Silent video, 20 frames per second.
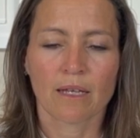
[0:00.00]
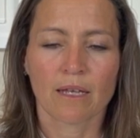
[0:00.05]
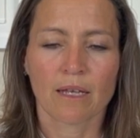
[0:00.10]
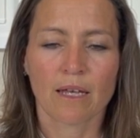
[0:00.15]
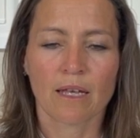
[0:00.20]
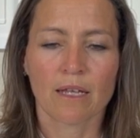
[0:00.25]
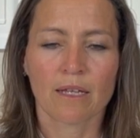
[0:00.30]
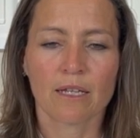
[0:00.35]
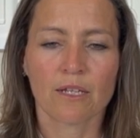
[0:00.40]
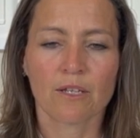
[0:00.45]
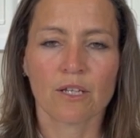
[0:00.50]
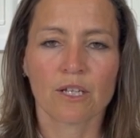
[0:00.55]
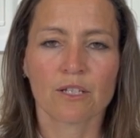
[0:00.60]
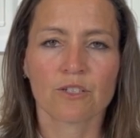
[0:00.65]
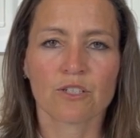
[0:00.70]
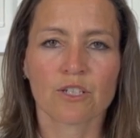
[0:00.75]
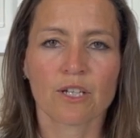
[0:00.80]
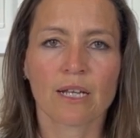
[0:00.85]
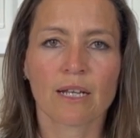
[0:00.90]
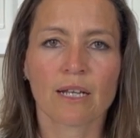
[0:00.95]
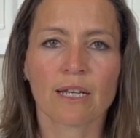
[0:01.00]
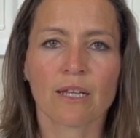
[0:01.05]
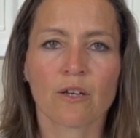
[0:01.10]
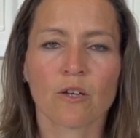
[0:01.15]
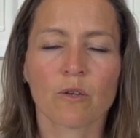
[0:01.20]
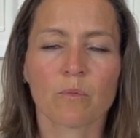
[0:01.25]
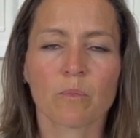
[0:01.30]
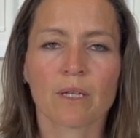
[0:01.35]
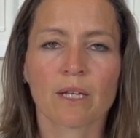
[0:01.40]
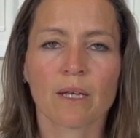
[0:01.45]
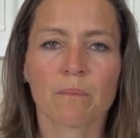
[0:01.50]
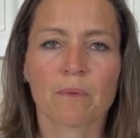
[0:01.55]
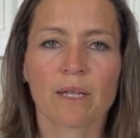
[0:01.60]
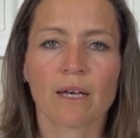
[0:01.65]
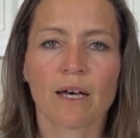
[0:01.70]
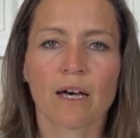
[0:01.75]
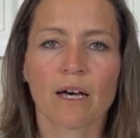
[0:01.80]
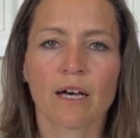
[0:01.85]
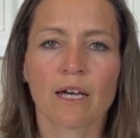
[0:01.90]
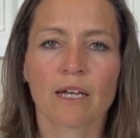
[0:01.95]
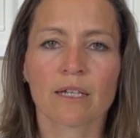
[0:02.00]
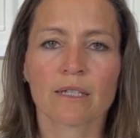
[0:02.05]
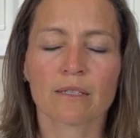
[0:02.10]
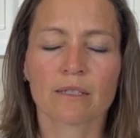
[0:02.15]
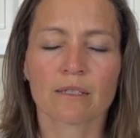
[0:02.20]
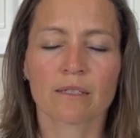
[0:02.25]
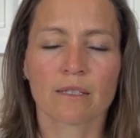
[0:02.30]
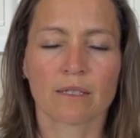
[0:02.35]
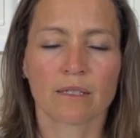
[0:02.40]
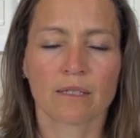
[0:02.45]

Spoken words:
And then you can gently open up the eyes.